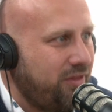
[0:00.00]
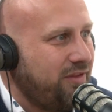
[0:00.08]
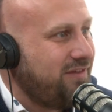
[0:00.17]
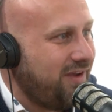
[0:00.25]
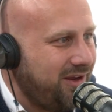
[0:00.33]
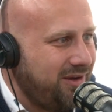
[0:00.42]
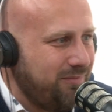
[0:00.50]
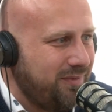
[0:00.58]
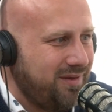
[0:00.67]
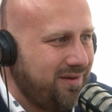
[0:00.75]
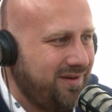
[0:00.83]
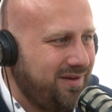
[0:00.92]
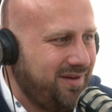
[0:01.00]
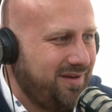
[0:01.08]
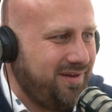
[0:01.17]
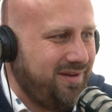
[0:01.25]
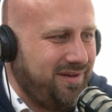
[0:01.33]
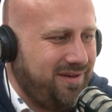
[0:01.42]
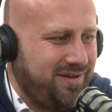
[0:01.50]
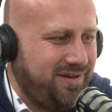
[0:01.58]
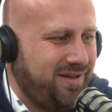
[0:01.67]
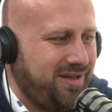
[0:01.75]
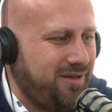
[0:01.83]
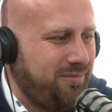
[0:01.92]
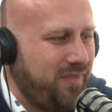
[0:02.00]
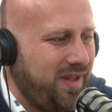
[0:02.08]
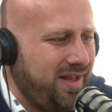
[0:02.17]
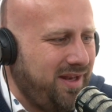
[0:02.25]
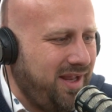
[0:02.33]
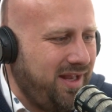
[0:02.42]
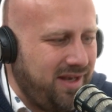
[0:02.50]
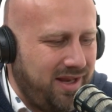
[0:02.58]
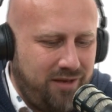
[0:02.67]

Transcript: the time yeah yeah that's um, fair and and, yeah.